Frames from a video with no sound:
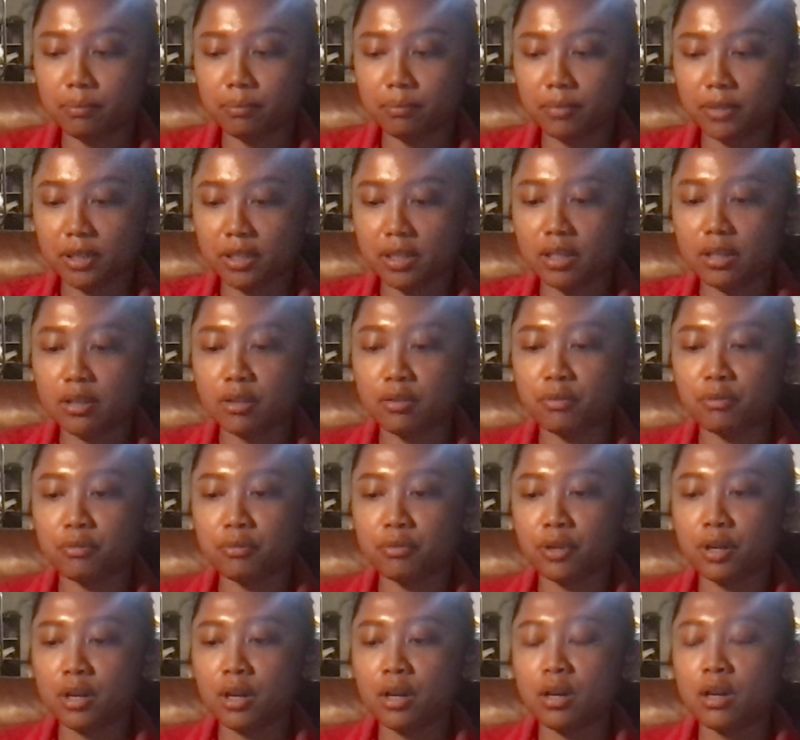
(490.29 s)
give
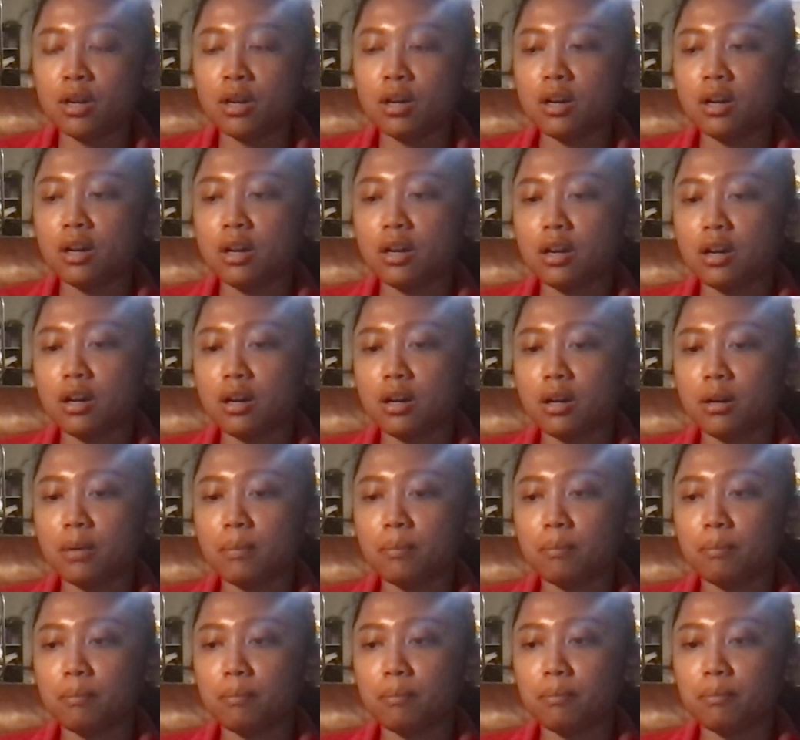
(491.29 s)

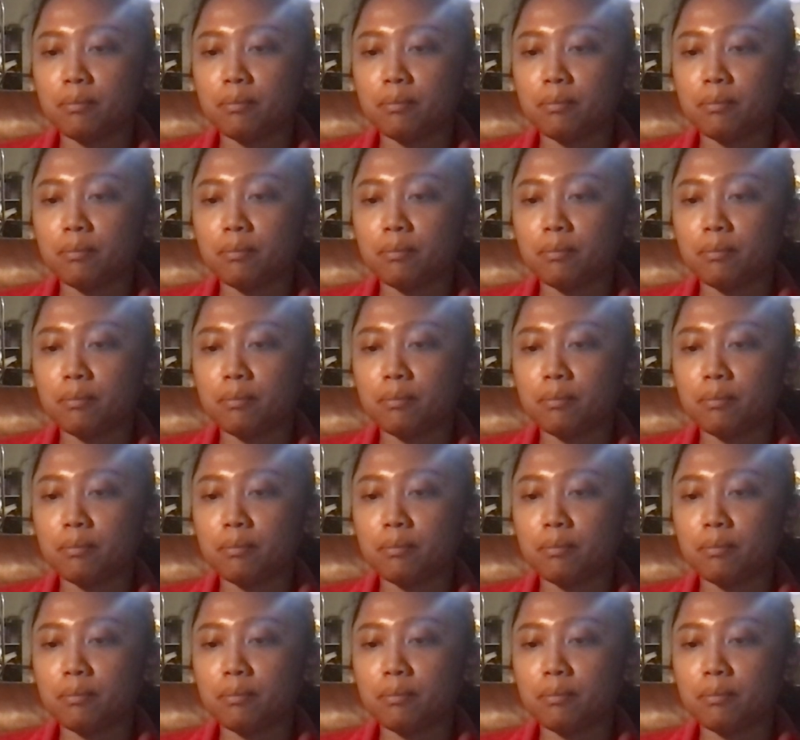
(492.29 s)
um,